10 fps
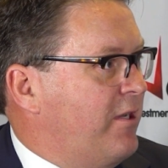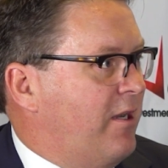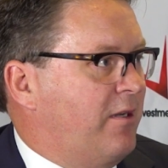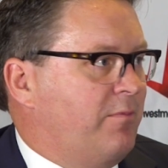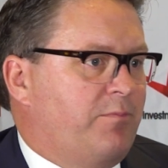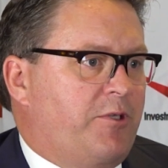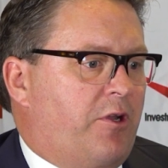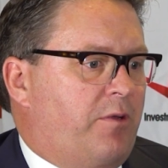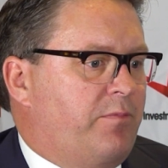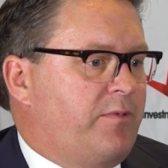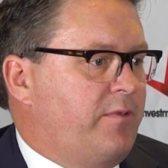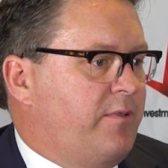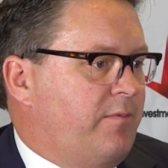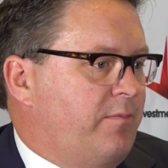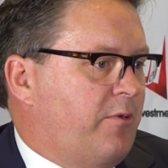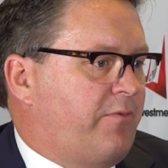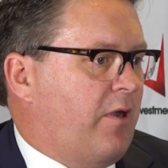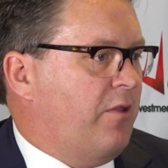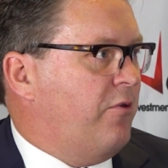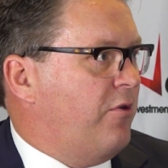My
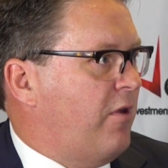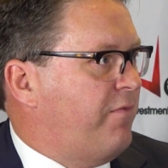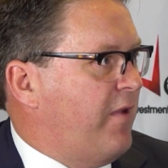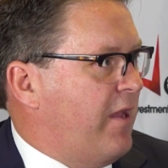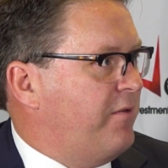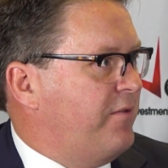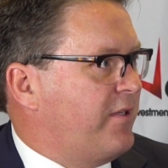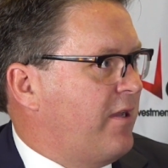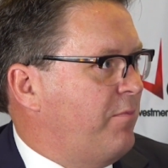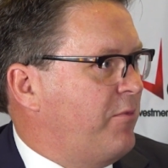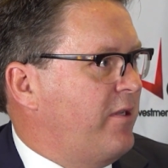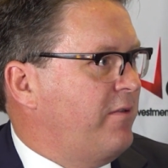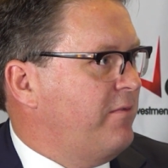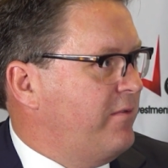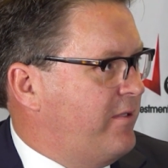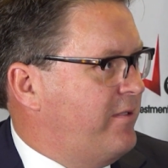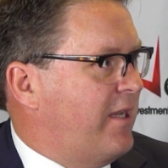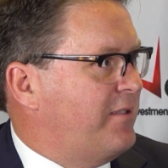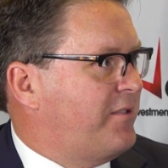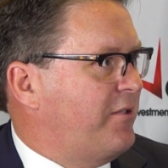father and I founded the company,
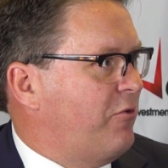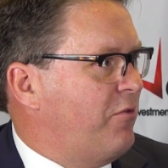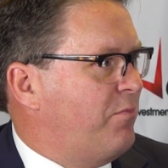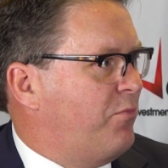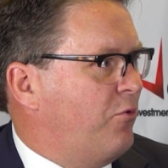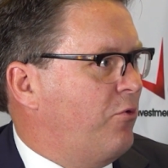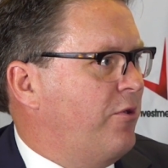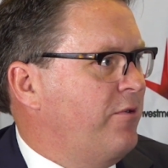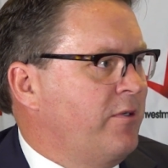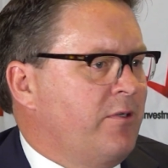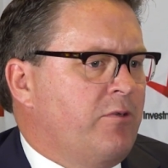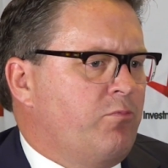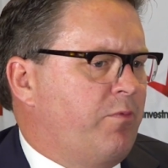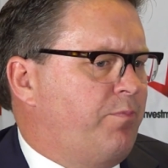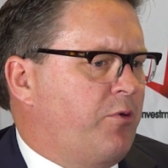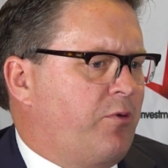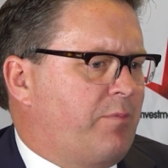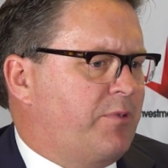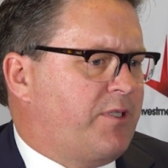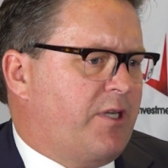Dad's still on the board. We've built
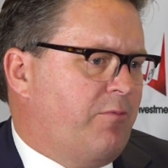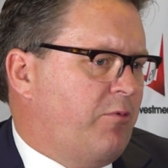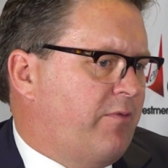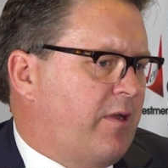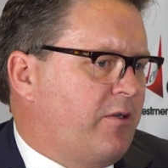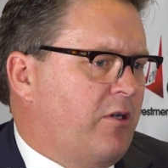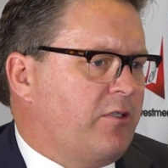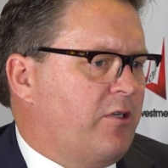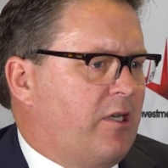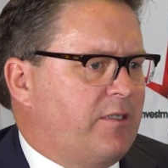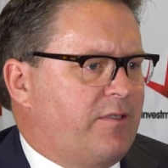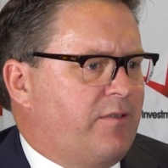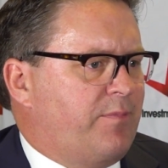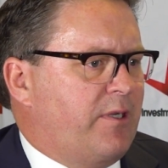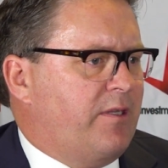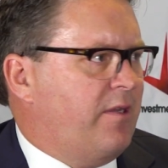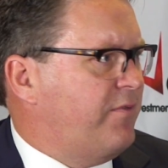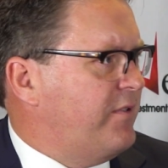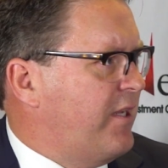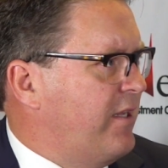up a team, we've got guys that have been there
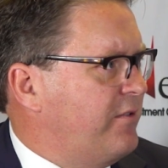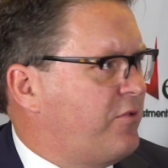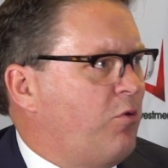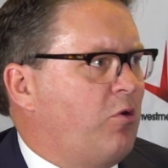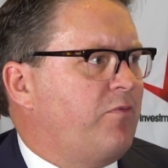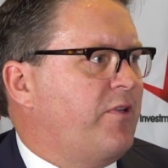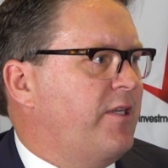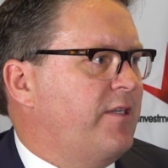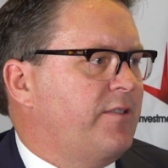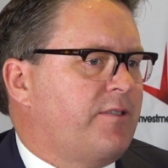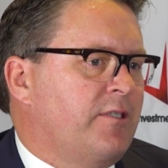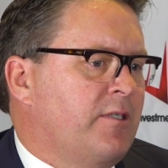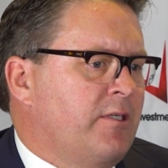for 10, 12 years.